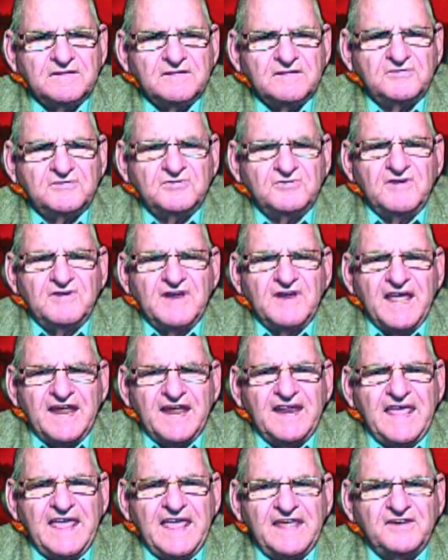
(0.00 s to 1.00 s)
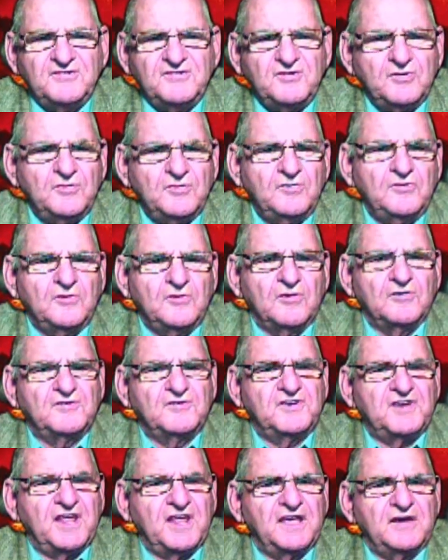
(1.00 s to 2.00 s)
do not add to nor
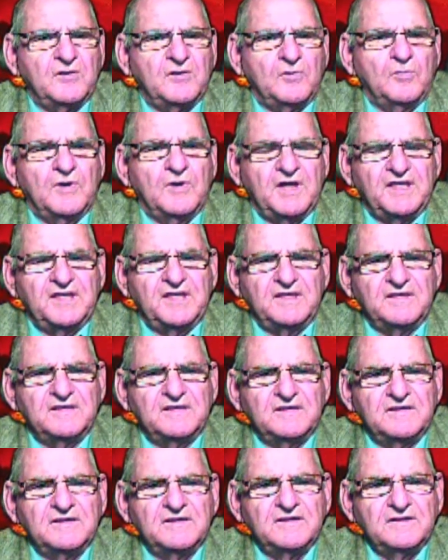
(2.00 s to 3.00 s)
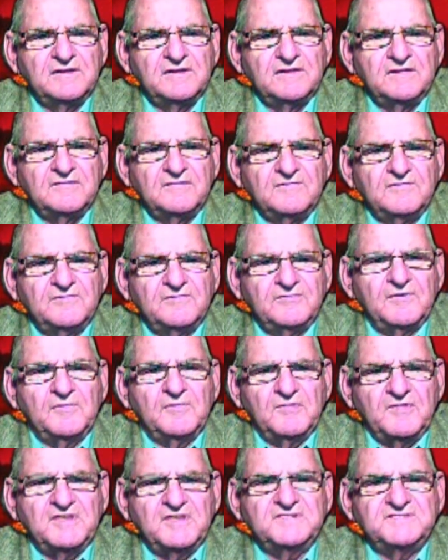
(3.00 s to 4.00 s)
take away
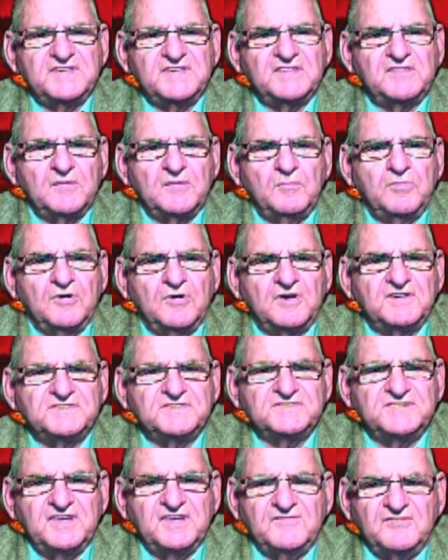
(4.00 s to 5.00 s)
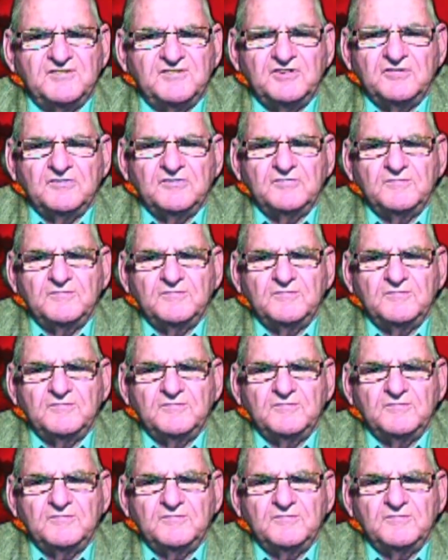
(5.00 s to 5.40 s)
from these that the book has given you.